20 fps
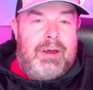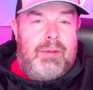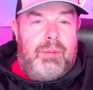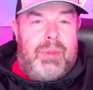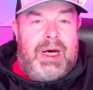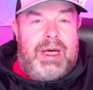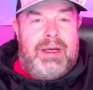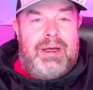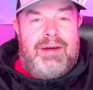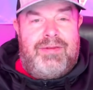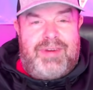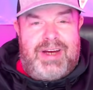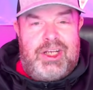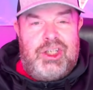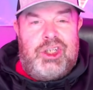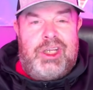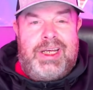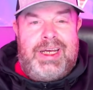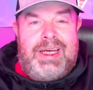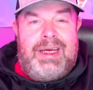But
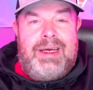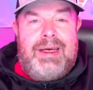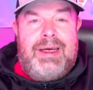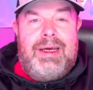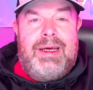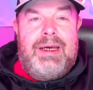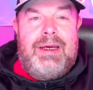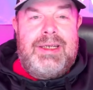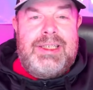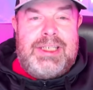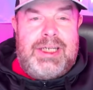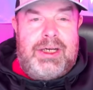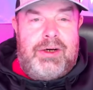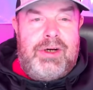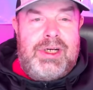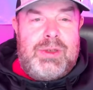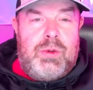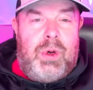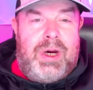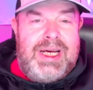eventually,
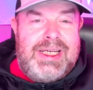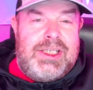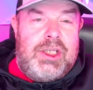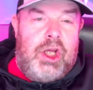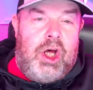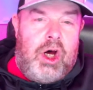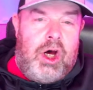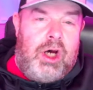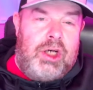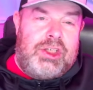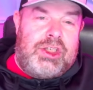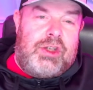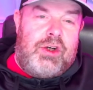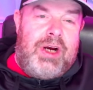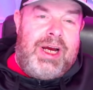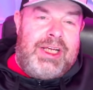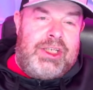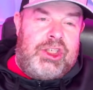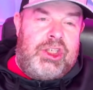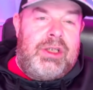series-wise long
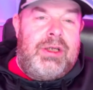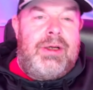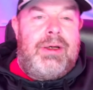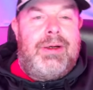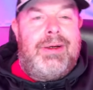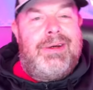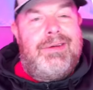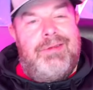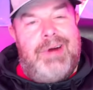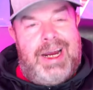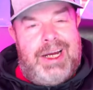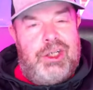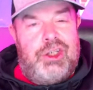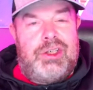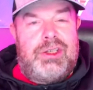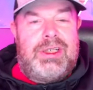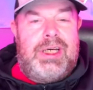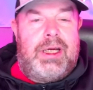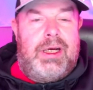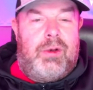stretch,
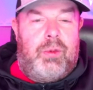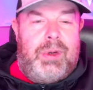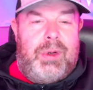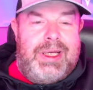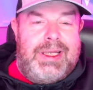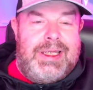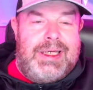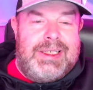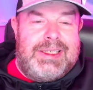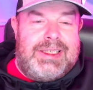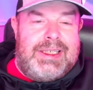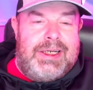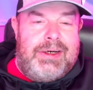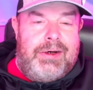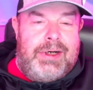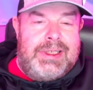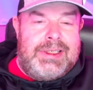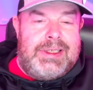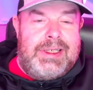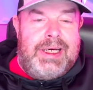Rangers going to win this series.